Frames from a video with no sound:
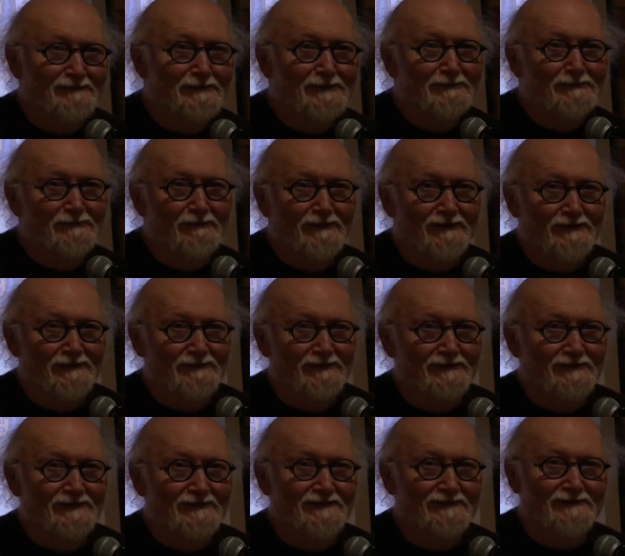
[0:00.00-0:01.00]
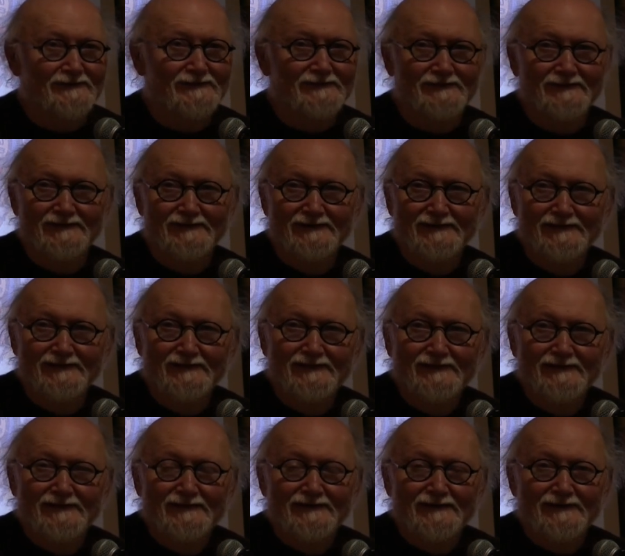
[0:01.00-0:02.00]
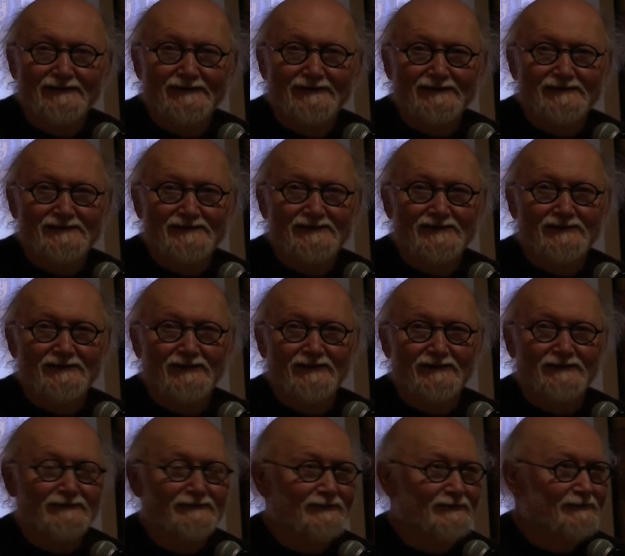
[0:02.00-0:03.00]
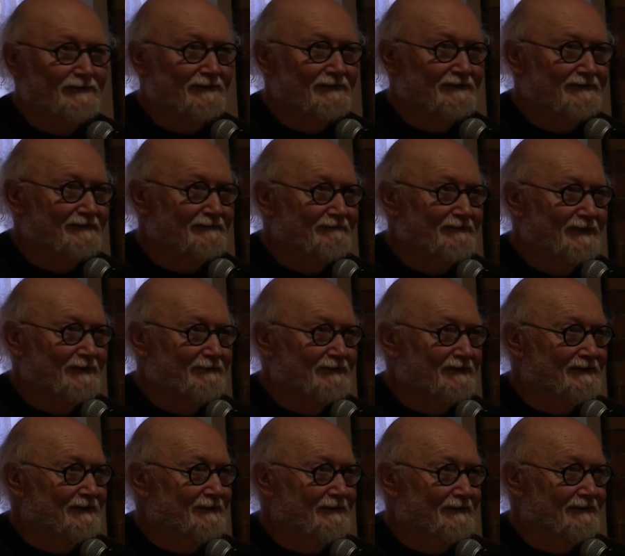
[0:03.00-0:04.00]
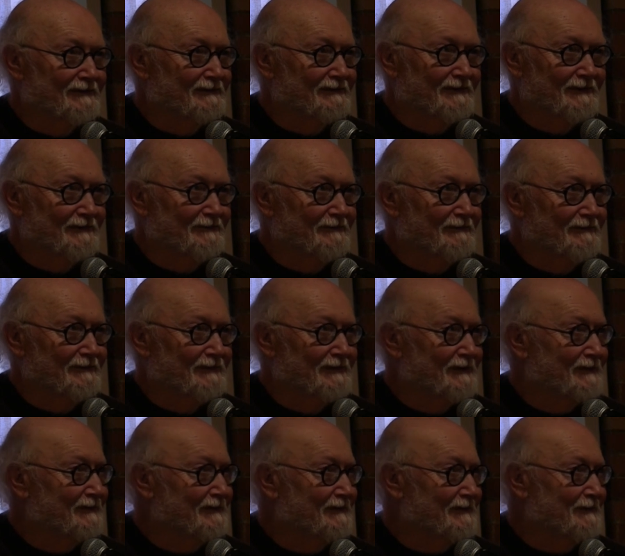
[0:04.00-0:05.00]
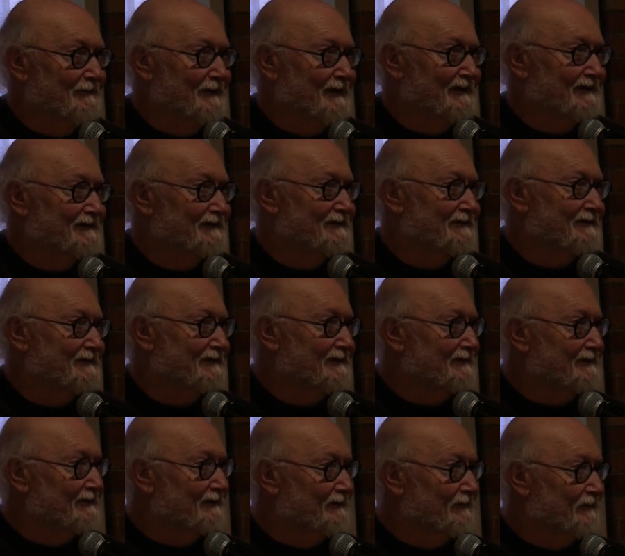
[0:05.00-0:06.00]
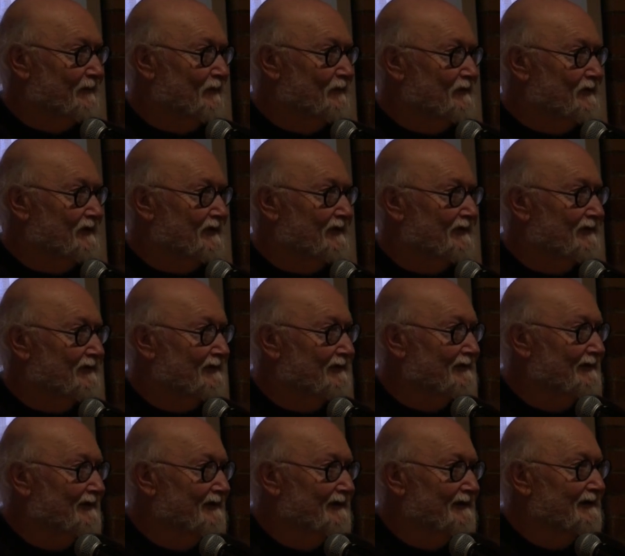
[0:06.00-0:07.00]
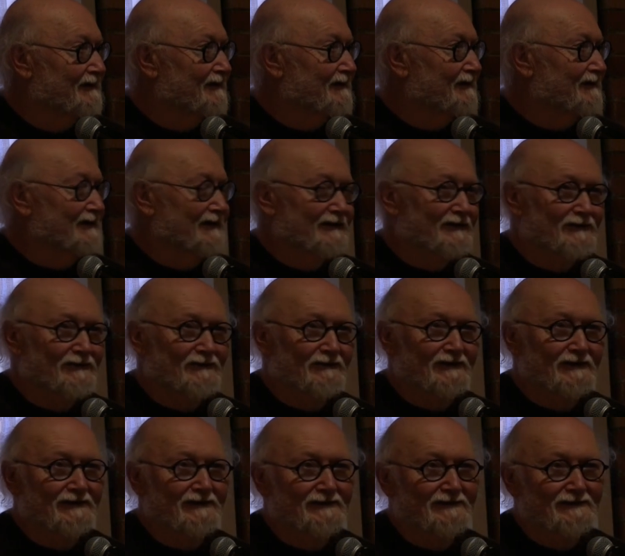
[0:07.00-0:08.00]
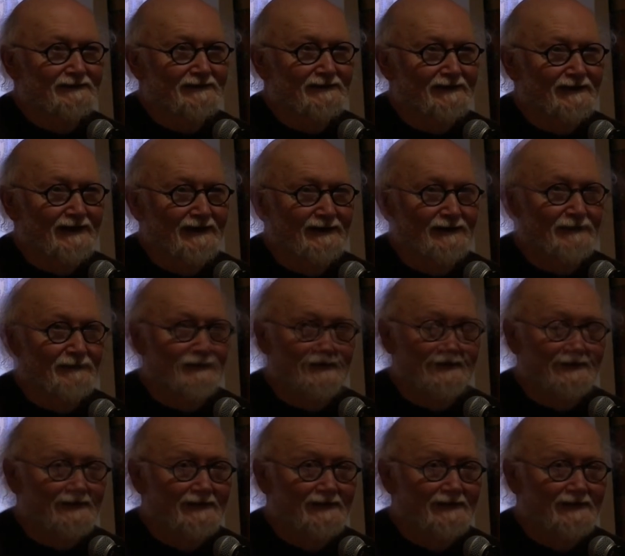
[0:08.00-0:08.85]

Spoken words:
It'd be wonderful to see a lot of you and people to mix. Food's here, get a drink, hang around.